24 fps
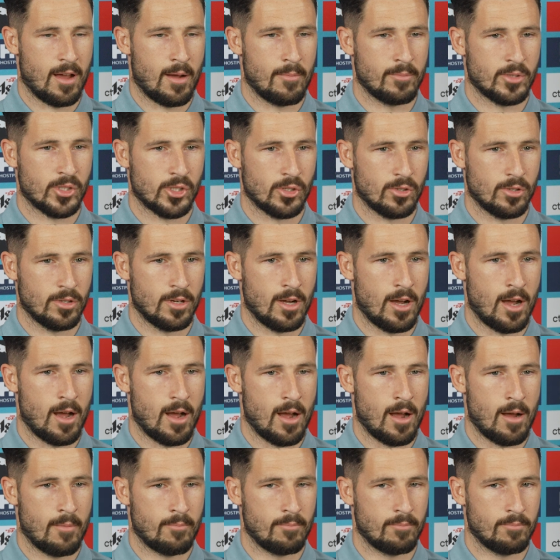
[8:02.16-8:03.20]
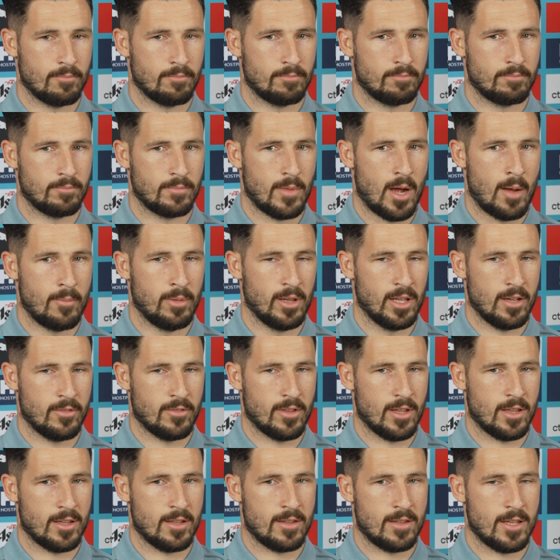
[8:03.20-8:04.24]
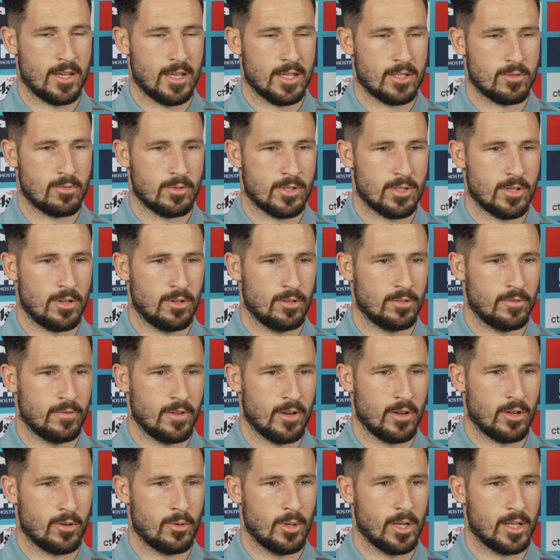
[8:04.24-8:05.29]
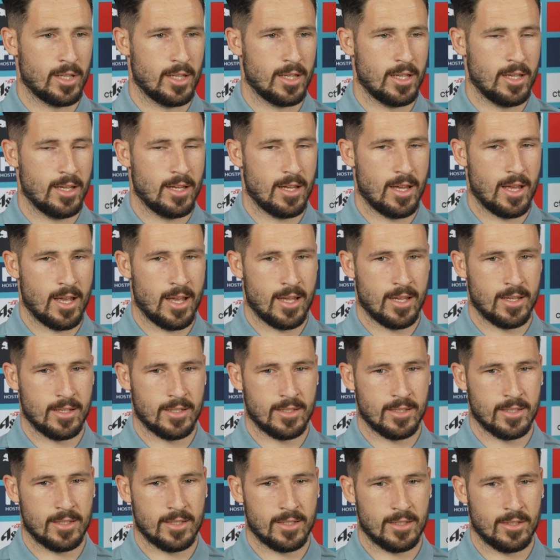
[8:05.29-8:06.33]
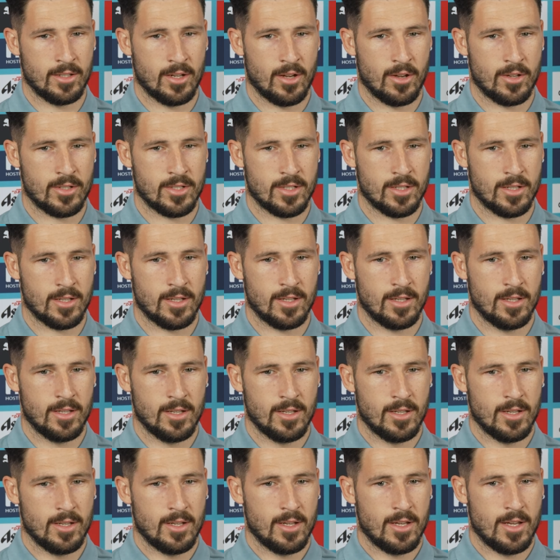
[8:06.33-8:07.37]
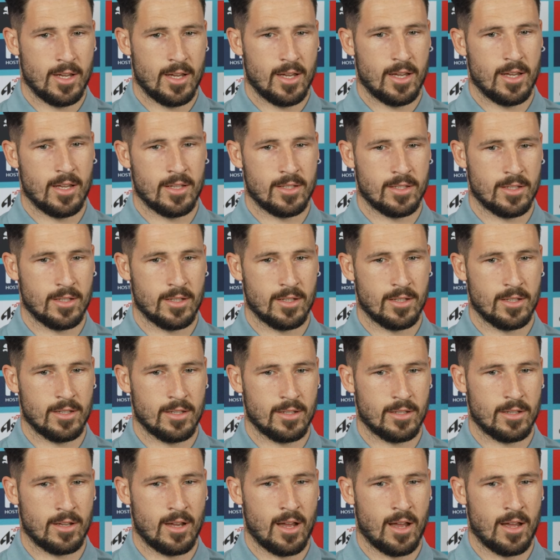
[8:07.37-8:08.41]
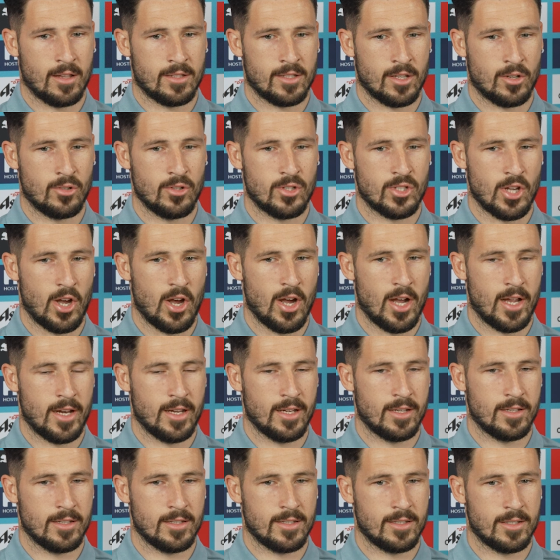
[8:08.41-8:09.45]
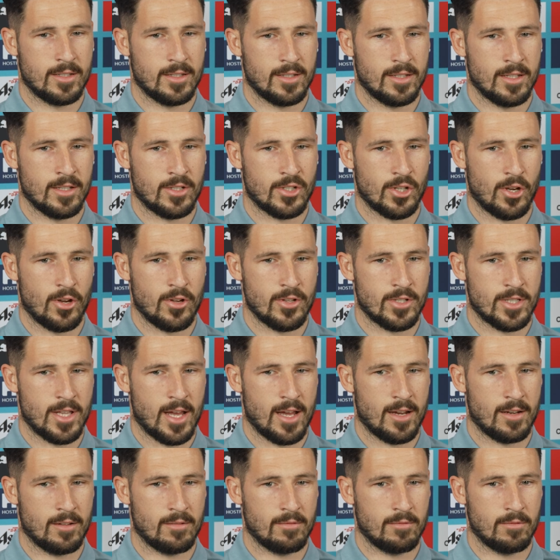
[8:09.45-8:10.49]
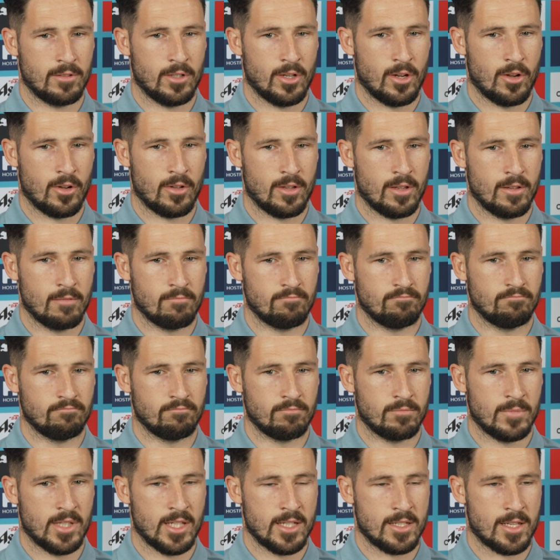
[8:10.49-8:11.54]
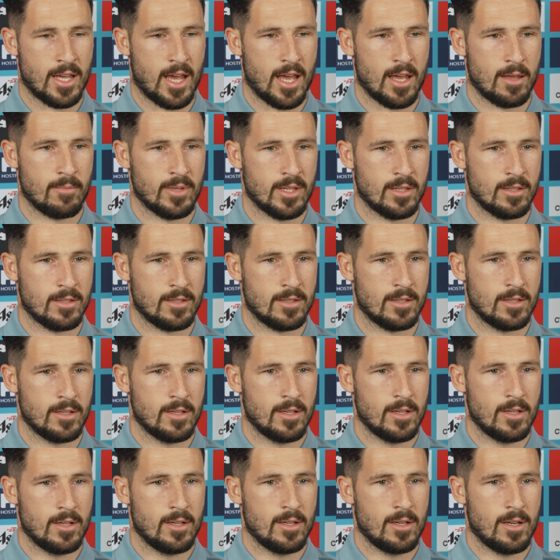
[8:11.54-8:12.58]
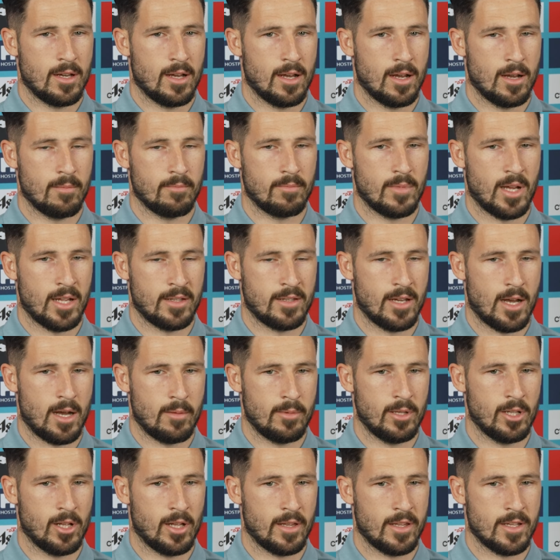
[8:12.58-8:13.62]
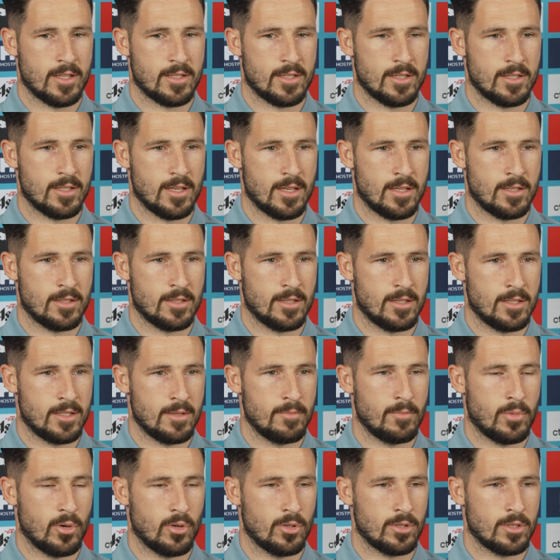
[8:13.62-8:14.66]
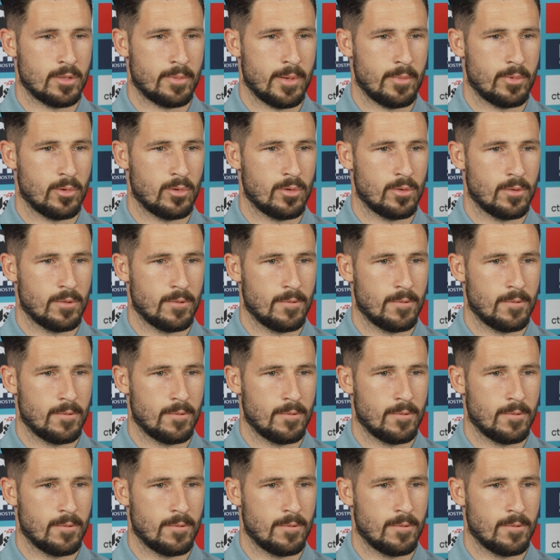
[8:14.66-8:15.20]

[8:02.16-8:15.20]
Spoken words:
I'm sure I believe that the tickets were sold very quickly, and it's a good sign, and it shows that this game and a derby like this is important to people.